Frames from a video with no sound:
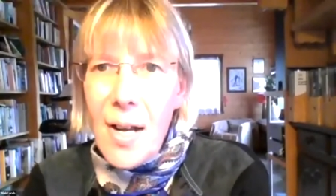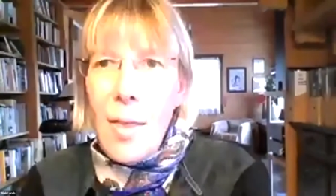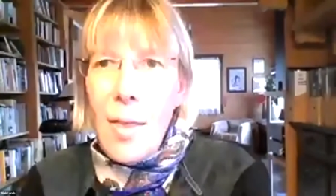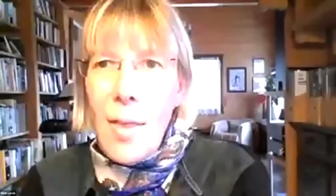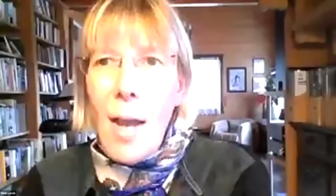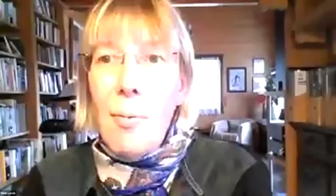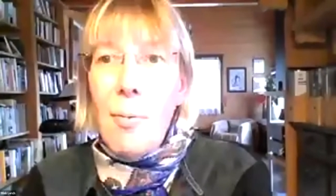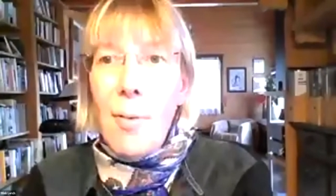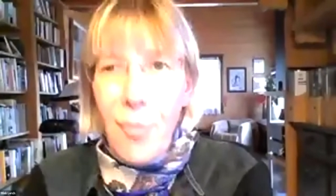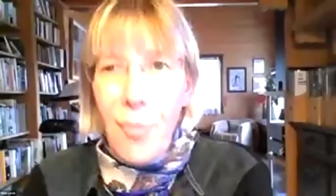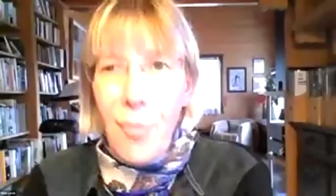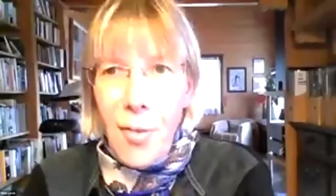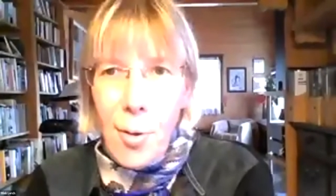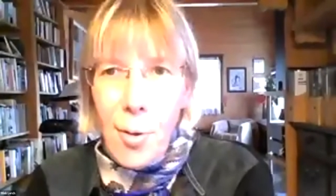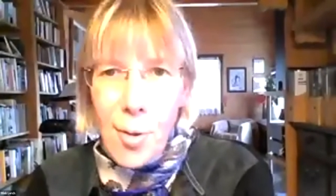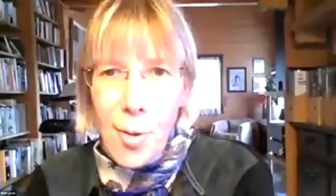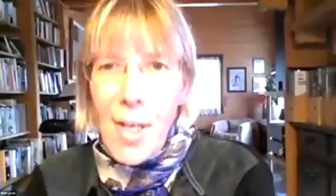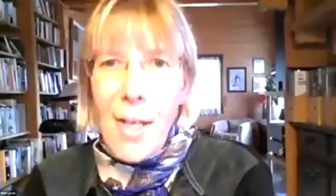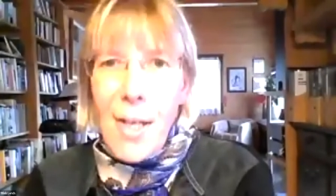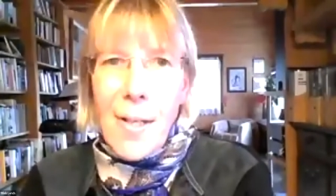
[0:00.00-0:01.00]
They are
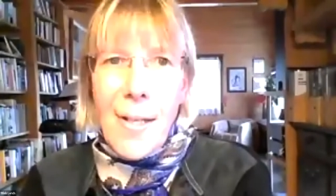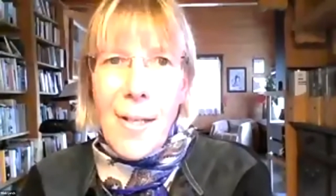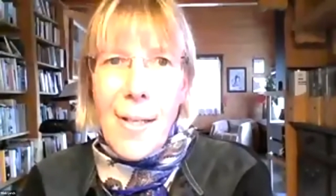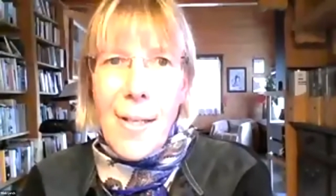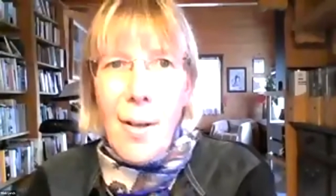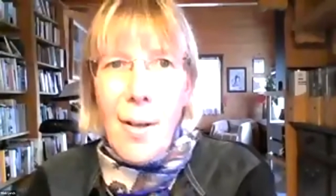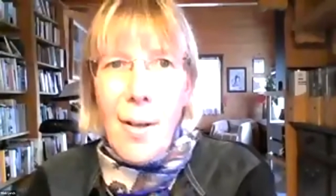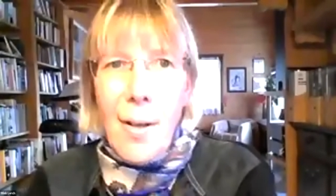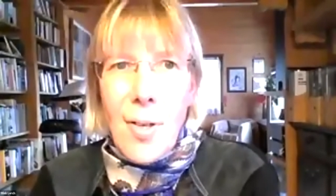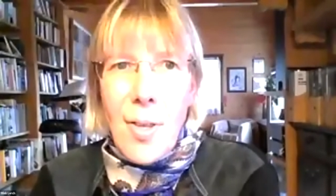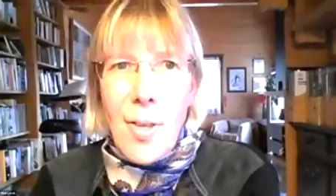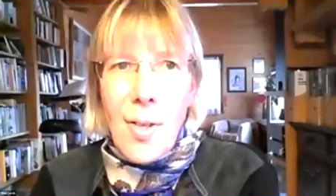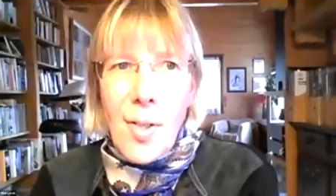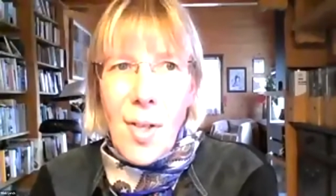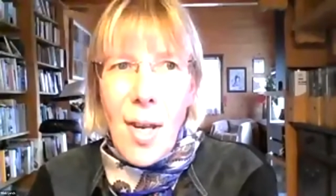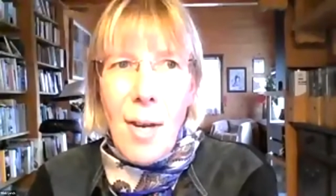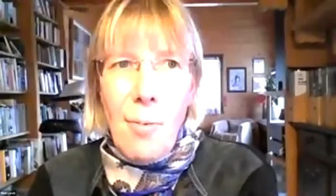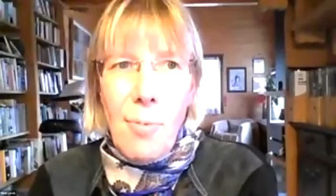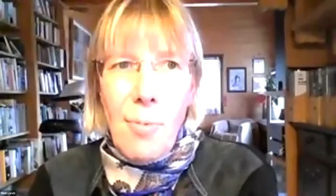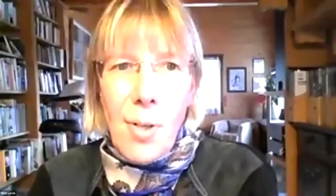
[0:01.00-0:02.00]
refusing to sell to the
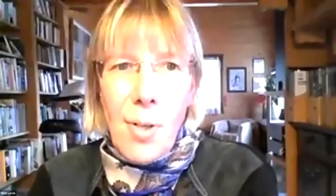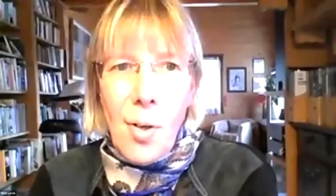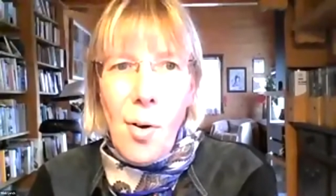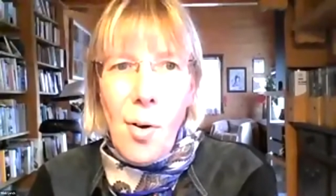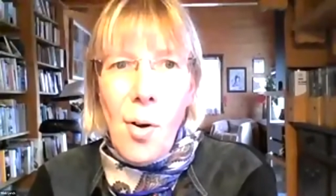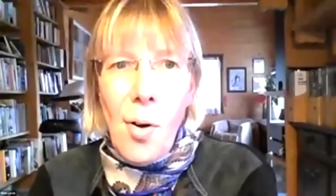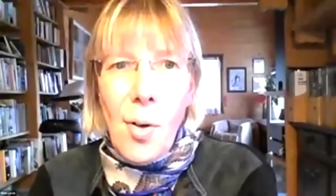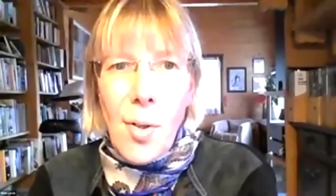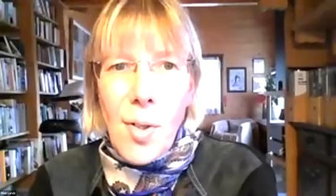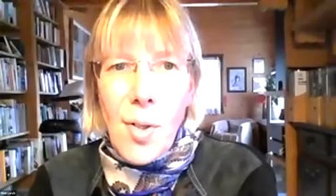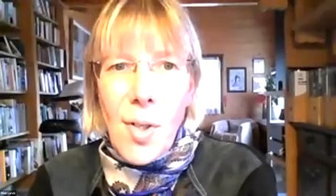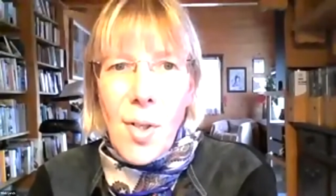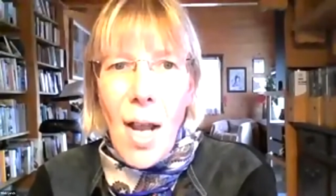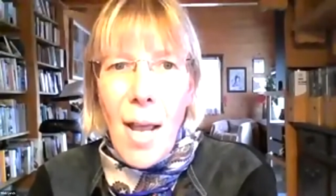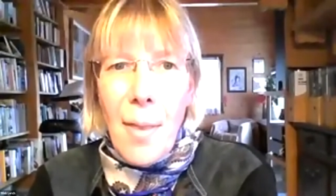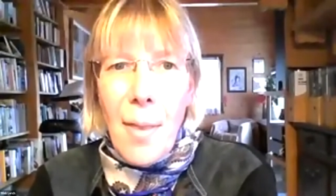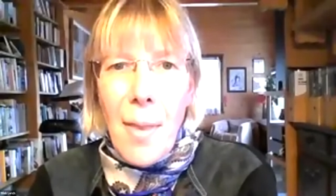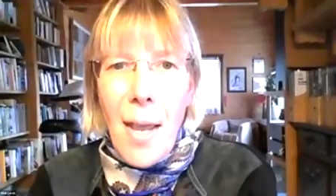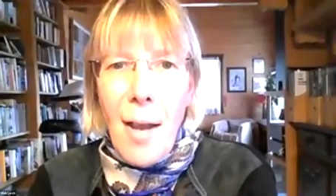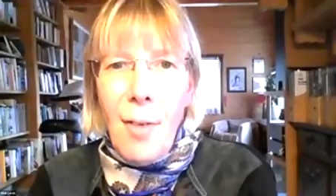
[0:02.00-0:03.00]
ski resorts
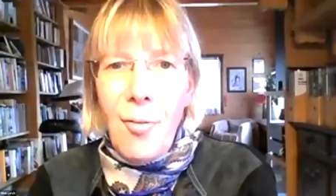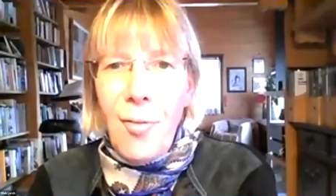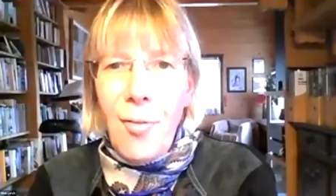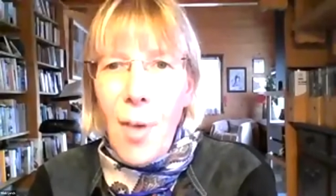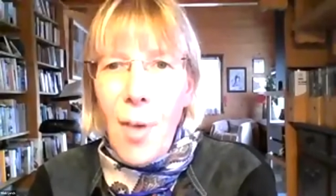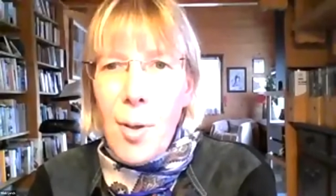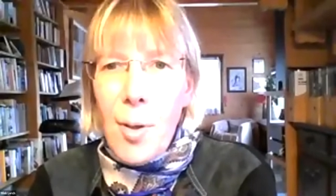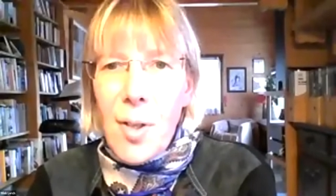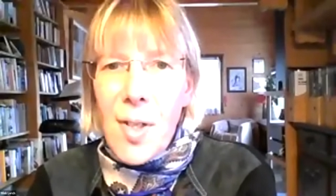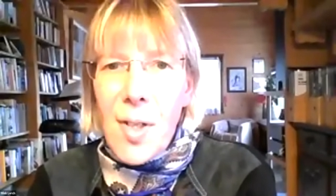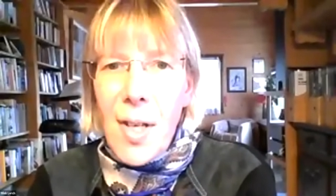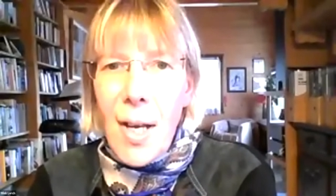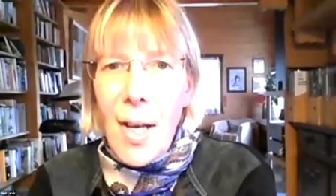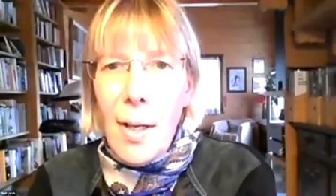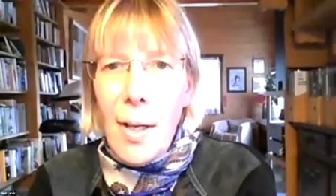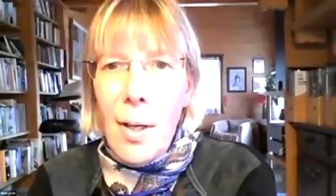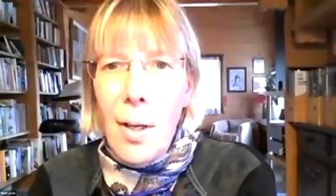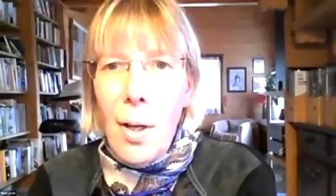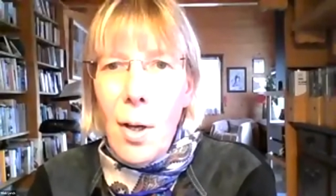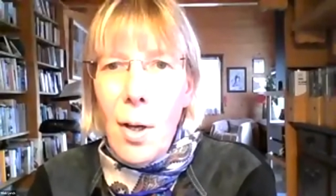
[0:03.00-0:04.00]
and they are
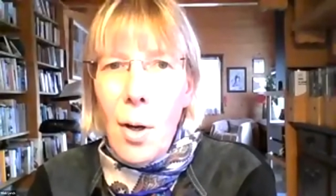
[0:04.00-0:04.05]
focusing